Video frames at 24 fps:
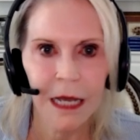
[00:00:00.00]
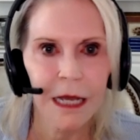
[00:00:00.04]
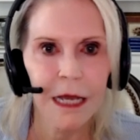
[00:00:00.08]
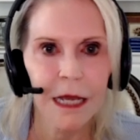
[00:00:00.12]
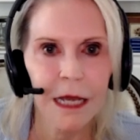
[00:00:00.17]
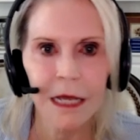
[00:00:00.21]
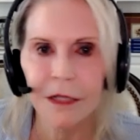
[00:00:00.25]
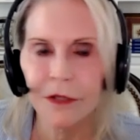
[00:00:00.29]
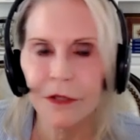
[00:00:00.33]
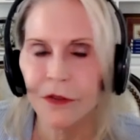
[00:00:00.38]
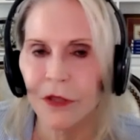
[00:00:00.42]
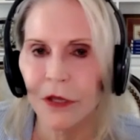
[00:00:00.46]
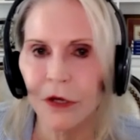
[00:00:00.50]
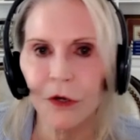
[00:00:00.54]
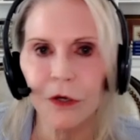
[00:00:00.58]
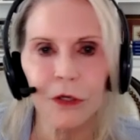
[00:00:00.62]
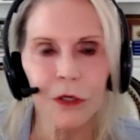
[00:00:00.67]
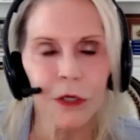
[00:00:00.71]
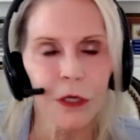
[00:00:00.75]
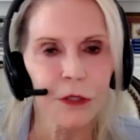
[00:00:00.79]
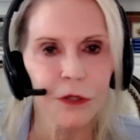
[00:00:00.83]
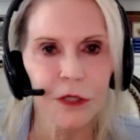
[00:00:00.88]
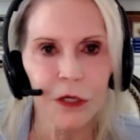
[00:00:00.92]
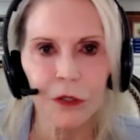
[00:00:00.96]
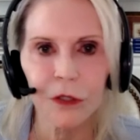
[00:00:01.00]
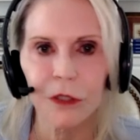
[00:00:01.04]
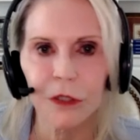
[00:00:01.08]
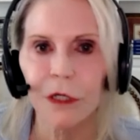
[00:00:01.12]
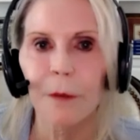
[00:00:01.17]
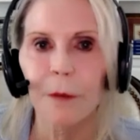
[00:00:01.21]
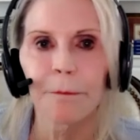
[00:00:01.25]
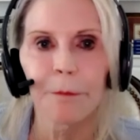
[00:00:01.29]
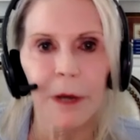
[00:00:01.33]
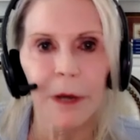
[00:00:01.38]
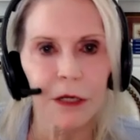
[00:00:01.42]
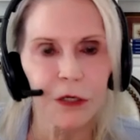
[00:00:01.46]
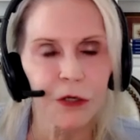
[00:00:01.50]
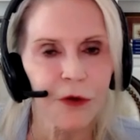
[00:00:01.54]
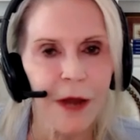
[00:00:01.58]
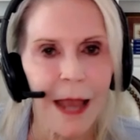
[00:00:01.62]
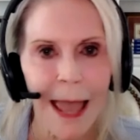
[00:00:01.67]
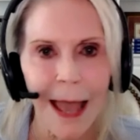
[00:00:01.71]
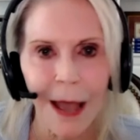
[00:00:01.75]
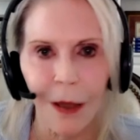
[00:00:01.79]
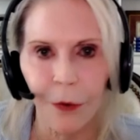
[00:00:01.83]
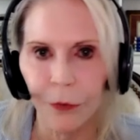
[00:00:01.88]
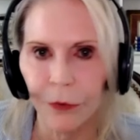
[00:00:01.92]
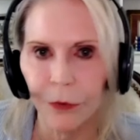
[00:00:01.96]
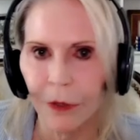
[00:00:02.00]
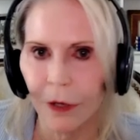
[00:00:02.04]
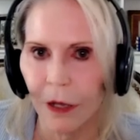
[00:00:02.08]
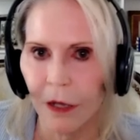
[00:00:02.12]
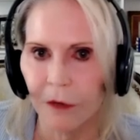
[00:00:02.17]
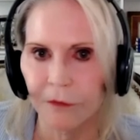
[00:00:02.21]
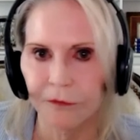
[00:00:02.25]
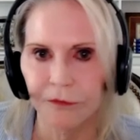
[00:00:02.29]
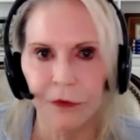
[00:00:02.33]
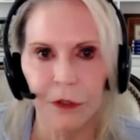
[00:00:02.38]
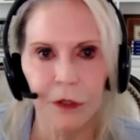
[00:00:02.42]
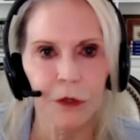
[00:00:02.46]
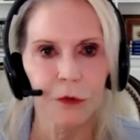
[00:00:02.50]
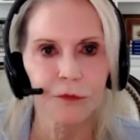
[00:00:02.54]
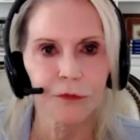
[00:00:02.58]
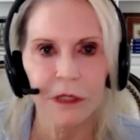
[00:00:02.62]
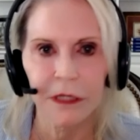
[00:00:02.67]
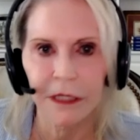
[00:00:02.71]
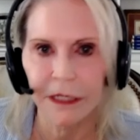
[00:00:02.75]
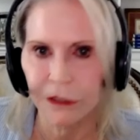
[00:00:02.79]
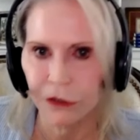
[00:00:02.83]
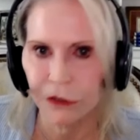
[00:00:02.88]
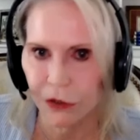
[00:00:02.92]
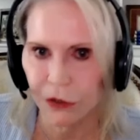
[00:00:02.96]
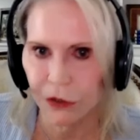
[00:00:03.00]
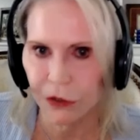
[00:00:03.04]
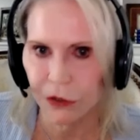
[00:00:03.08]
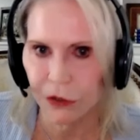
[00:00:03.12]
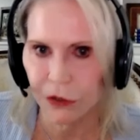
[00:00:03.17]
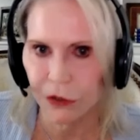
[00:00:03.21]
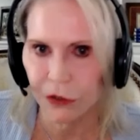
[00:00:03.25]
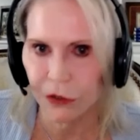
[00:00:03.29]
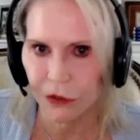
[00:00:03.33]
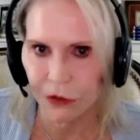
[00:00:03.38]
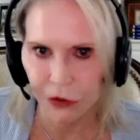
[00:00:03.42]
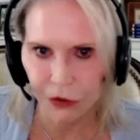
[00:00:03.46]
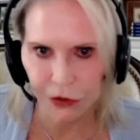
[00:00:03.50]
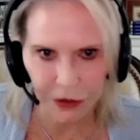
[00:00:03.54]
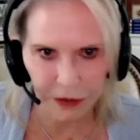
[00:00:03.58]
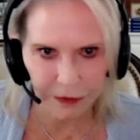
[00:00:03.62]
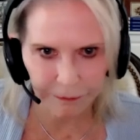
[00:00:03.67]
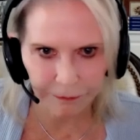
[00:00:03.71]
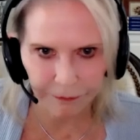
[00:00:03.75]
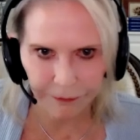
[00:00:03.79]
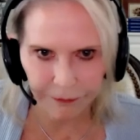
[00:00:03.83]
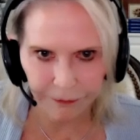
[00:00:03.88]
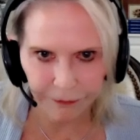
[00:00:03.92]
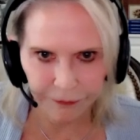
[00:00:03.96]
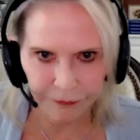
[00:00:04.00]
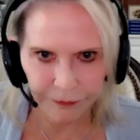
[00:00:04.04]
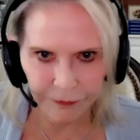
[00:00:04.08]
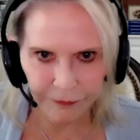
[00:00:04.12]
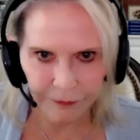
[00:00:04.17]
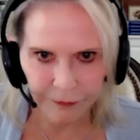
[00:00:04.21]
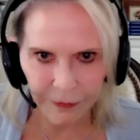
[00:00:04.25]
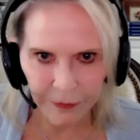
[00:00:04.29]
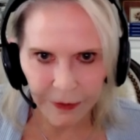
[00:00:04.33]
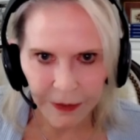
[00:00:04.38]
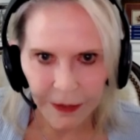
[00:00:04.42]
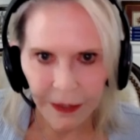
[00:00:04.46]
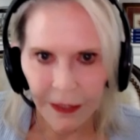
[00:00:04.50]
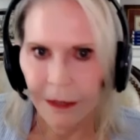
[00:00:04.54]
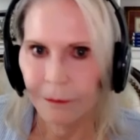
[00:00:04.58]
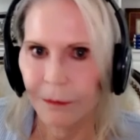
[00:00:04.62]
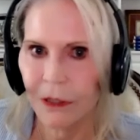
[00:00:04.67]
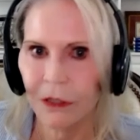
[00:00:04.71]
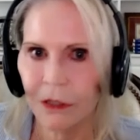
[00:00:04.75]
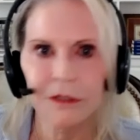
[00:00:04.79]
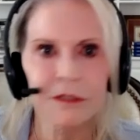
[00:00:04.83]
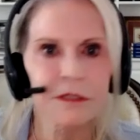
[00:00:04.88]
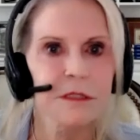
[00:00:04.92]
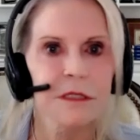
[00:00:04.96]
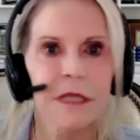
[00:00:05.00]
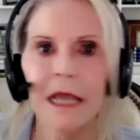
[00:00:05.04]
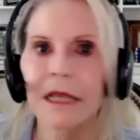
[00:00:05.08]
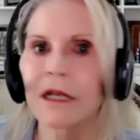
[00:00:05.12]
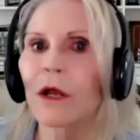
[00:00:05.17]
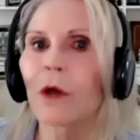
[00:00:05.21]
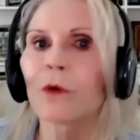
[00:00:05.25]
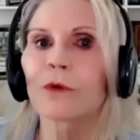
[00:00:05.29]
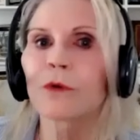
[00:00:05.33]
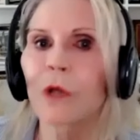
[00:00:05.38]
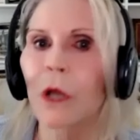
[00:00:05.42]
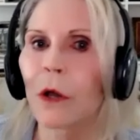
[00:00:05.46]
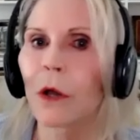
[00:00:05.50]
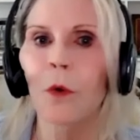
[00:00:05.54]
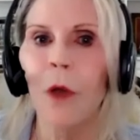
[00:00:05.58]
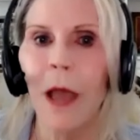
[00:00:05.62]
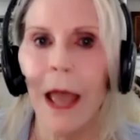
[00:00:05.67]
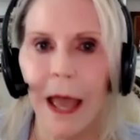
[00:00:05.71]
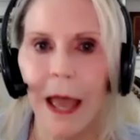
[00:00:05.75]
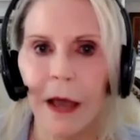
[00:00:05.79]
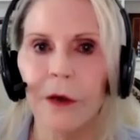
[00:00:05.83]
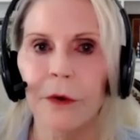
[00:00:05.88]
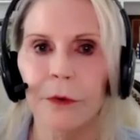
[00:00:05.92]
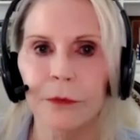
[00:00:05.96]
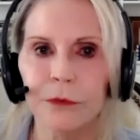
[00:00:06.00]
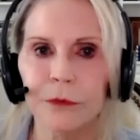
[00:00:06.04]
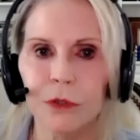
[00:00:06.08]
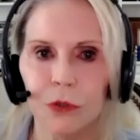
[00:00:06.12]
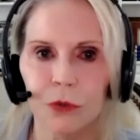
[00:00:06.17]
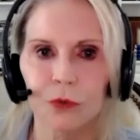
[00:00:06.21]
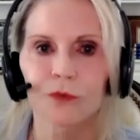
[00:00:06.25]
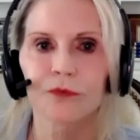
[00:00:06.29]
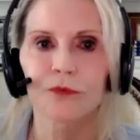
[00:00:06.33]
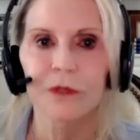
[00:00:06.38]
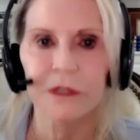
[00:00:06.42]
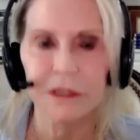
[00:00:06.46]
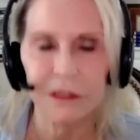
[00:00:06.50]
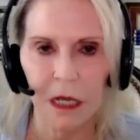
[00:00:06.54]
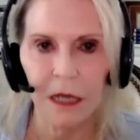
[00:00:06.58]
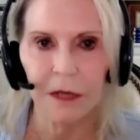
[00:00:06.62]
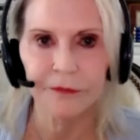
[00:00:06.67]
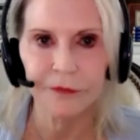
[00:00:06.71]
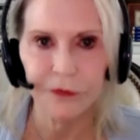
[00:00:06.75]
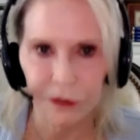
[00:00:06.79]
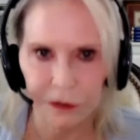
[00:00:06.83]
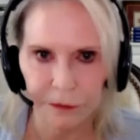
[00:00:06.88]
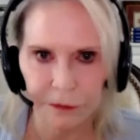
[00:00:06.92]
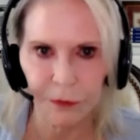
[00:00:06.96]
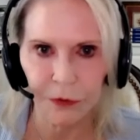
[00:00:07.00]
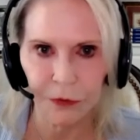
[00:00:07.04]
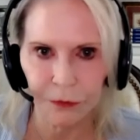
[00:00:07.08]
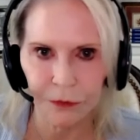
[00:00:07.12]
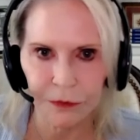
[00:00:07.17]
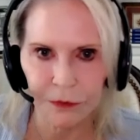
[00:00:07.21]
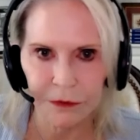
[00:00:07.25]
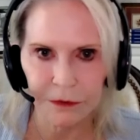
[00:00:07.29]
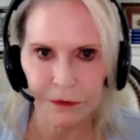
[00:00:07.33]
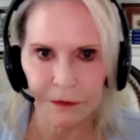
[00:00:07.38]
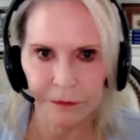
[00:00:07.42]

they're they're going to bugger out of their relationship because they don't know how to resolve disputes.